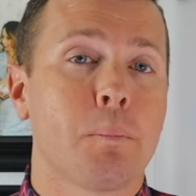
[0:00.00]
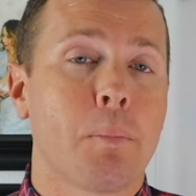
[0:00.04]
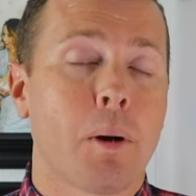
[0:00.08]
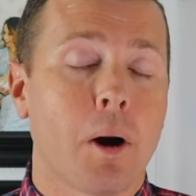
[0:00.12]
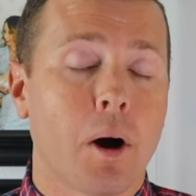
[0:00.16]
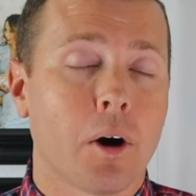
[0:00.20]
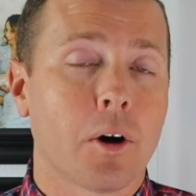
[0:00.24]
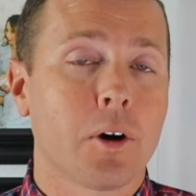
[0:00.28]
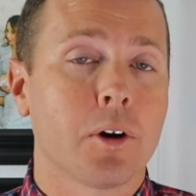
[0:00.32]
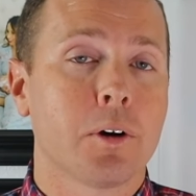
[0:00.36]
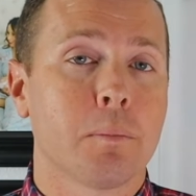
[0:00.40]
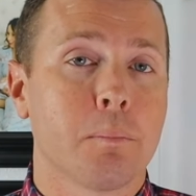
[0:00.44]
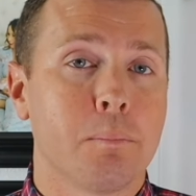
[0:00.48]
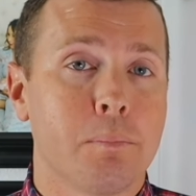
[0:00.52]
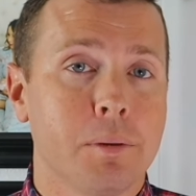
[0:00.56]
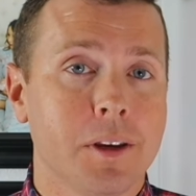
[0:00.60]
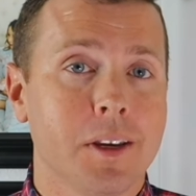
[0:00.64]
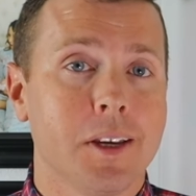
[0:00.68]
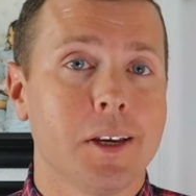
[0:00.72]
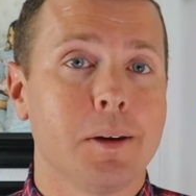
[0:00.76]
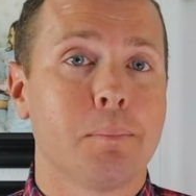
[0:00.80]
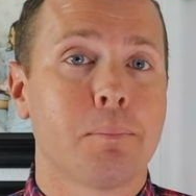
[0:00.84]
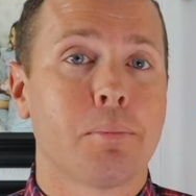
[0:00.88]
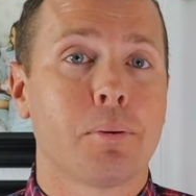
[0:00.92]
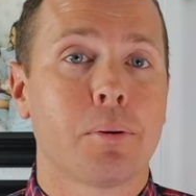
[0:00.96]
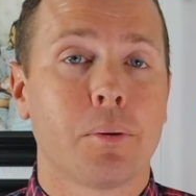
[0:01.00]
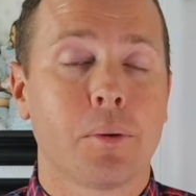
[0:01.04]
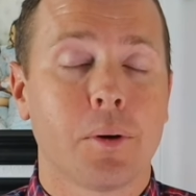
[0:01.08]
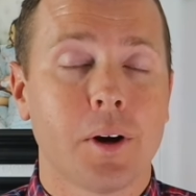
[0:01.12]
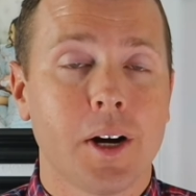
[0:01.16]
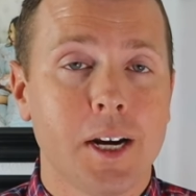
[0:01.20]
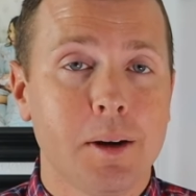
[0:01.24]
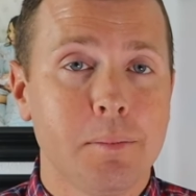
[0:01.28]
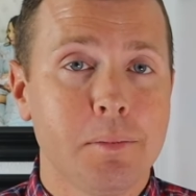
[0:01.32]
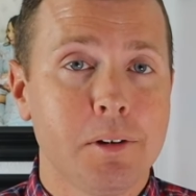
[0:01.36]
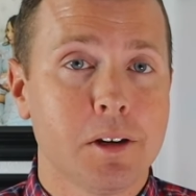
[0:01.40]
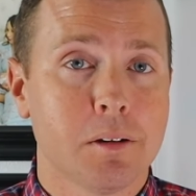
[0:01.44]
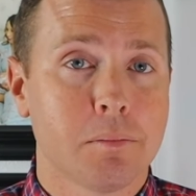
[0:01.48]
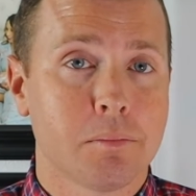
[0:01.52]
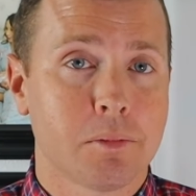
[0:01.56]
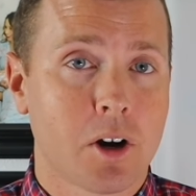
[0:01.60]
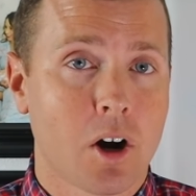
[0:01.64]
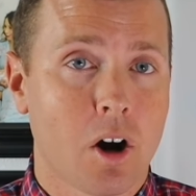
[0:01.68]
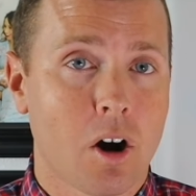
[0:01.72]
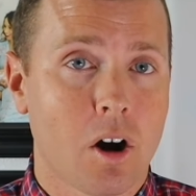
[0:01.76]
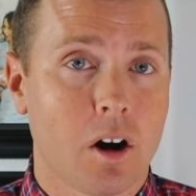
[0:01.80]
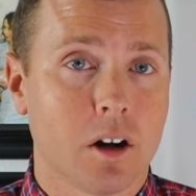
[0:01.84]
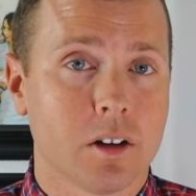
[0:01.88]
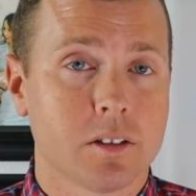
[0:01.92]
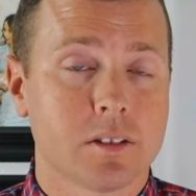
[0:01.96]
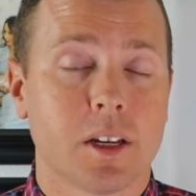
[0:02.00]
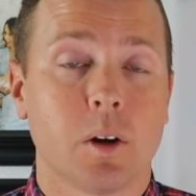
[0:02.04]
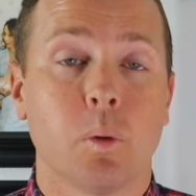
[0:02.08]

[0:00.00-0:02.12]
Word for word: Part B premium costs.